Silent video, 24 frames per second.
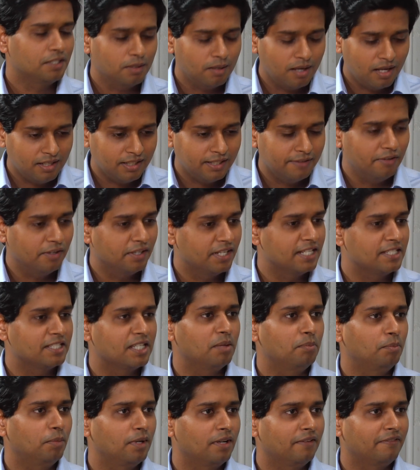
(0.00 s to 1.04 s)
So I'll give you an
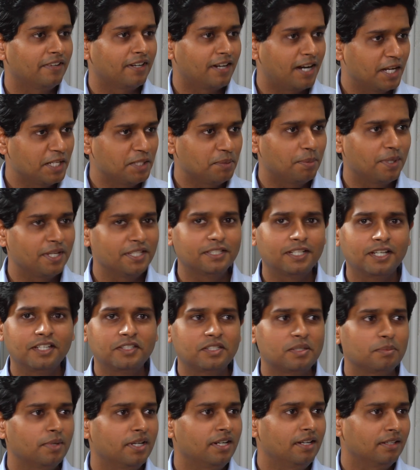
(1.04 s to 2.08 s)
example of a Rackspace
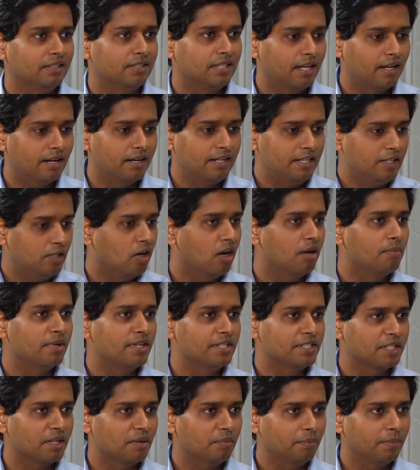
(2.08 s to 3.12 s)
customer. They are an
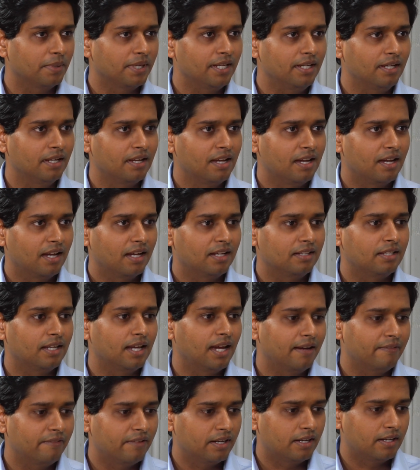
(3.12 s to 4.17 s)
e-commerce company, and they
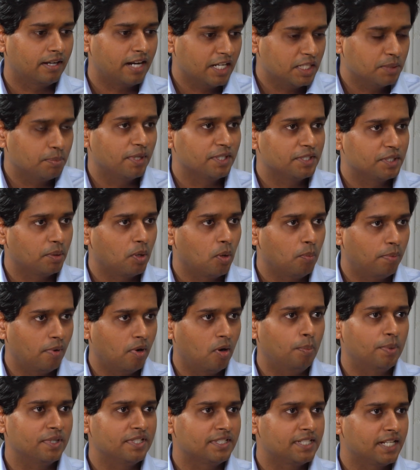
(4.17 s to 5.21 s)
have a Rackspace de
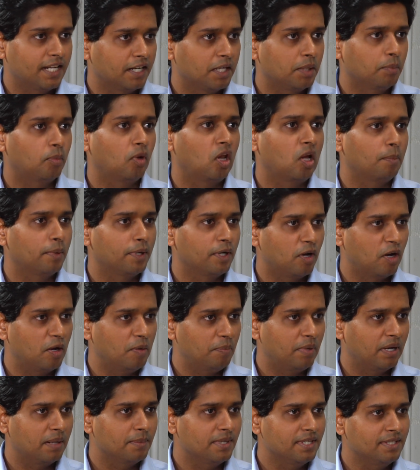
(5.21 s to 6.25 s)
OpenStack deployment
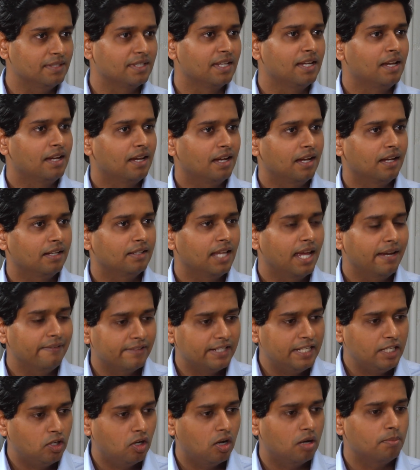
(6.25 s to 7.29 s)
on-premise, and they have
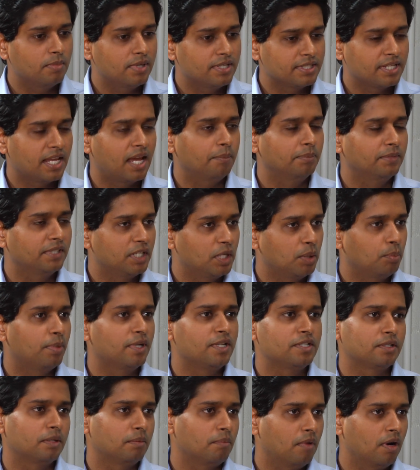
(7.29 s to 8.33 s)
an e-commerce app that
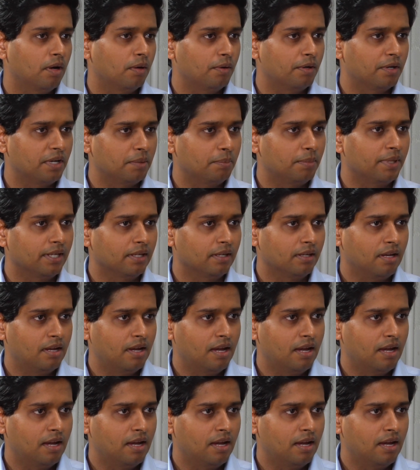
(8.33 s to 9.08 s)
depends on MongoDB.